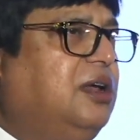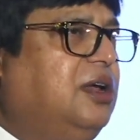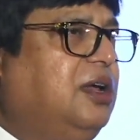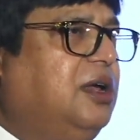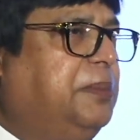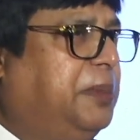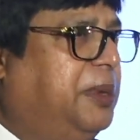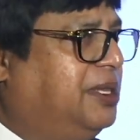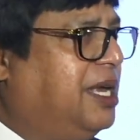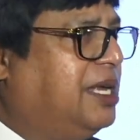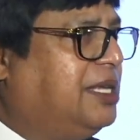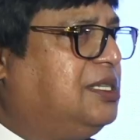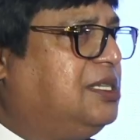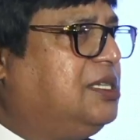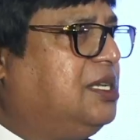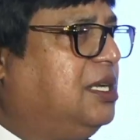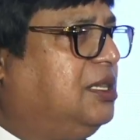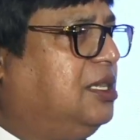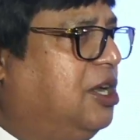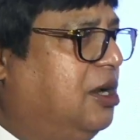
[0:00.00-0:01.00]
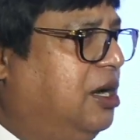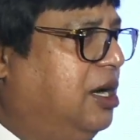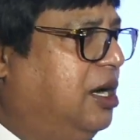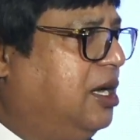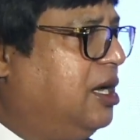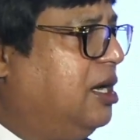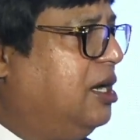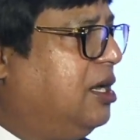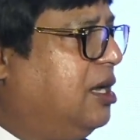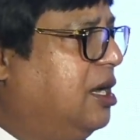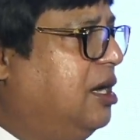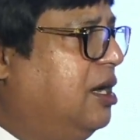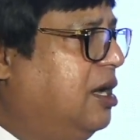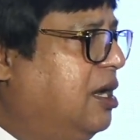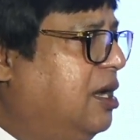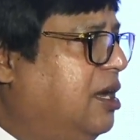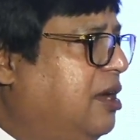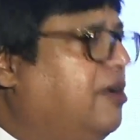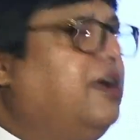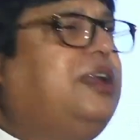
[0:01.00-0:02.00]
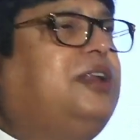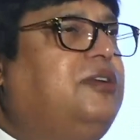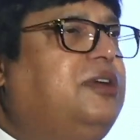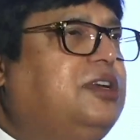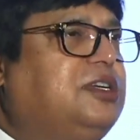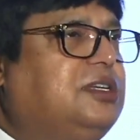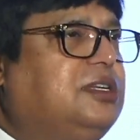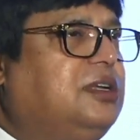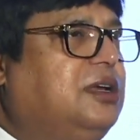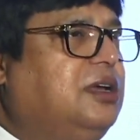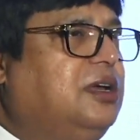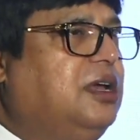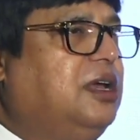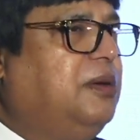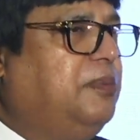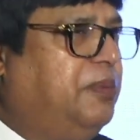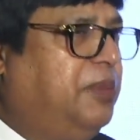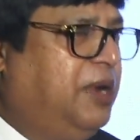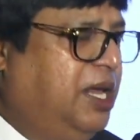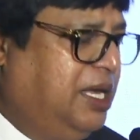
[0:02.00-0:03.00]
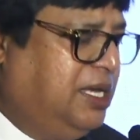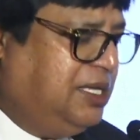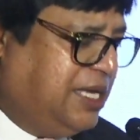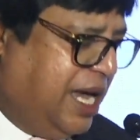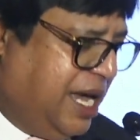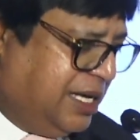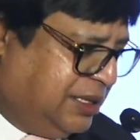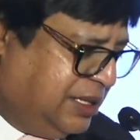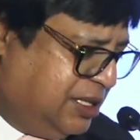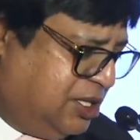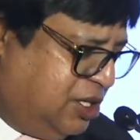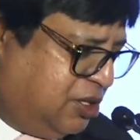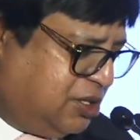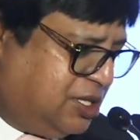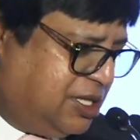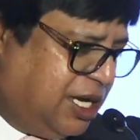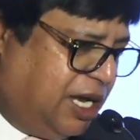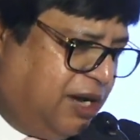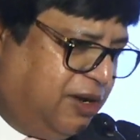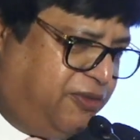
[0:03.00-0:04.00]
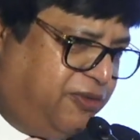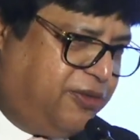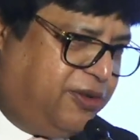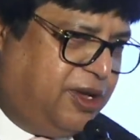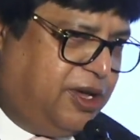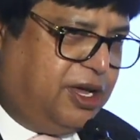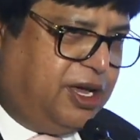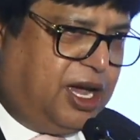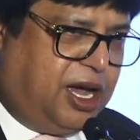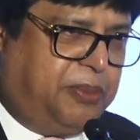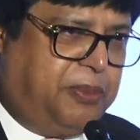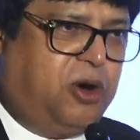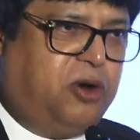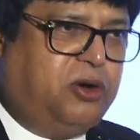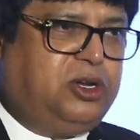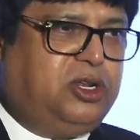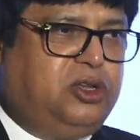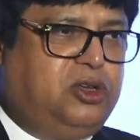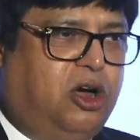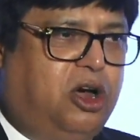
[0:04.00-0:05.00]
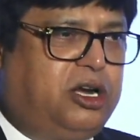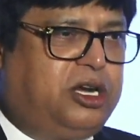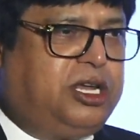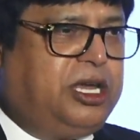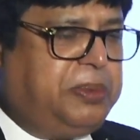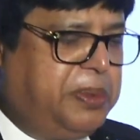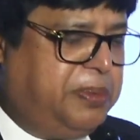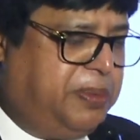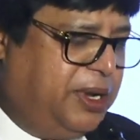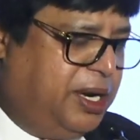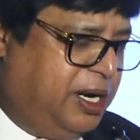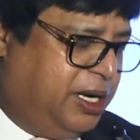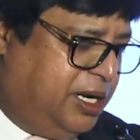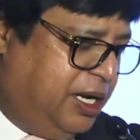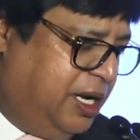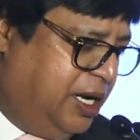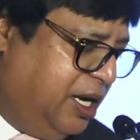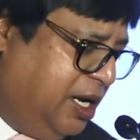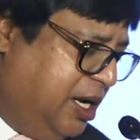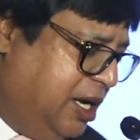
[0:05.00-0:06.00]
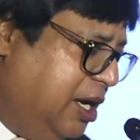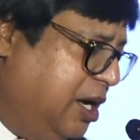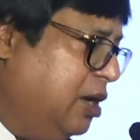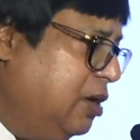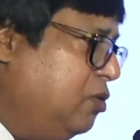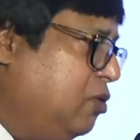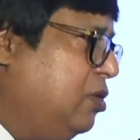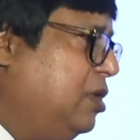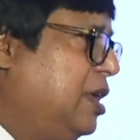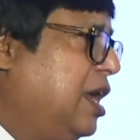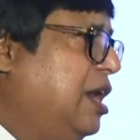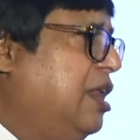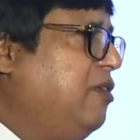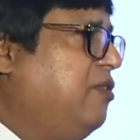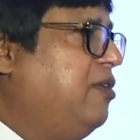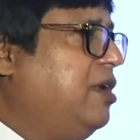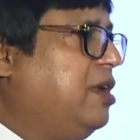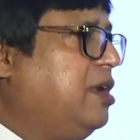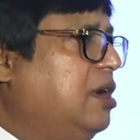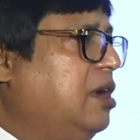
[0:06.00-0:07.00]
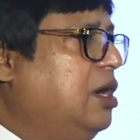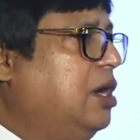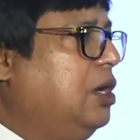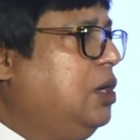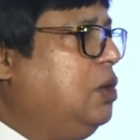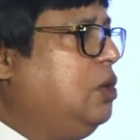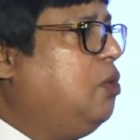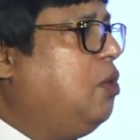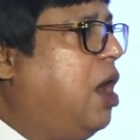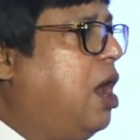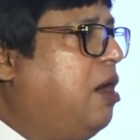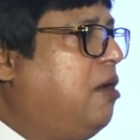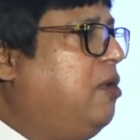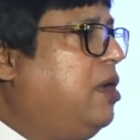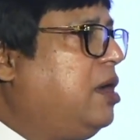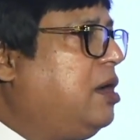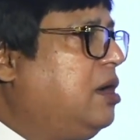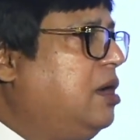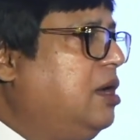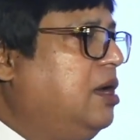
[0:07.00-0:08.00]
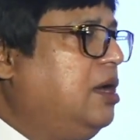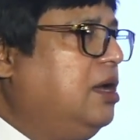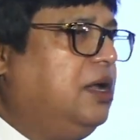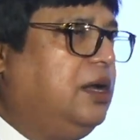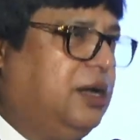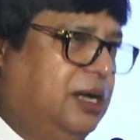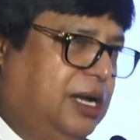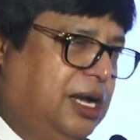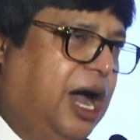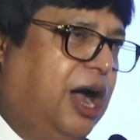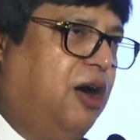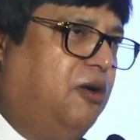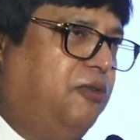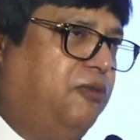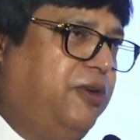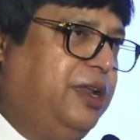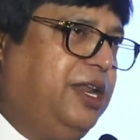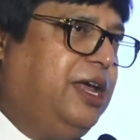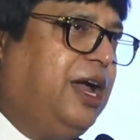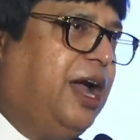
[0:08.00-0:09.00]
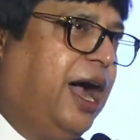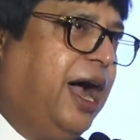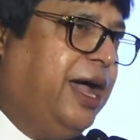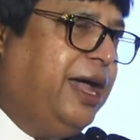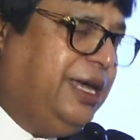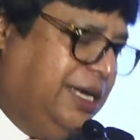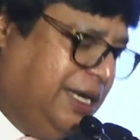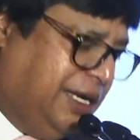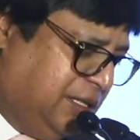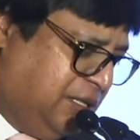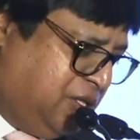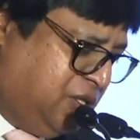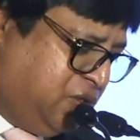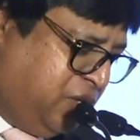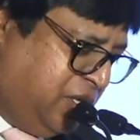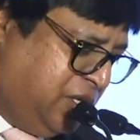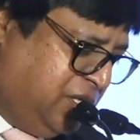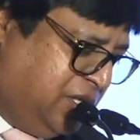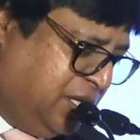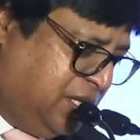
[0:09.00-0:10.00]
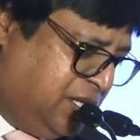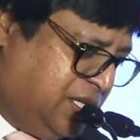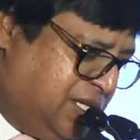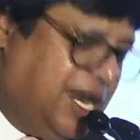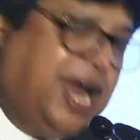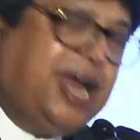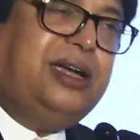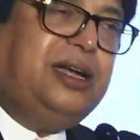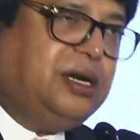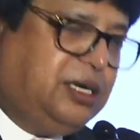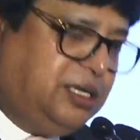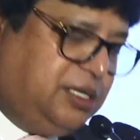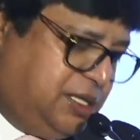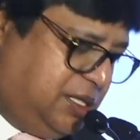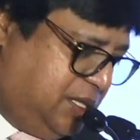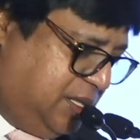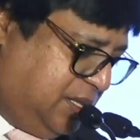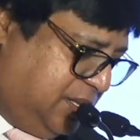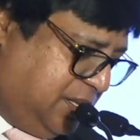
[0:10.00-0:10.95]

but that's a theoretical evaluation. Please assess yourself about your capability to deliver to our now very high and stringent standards.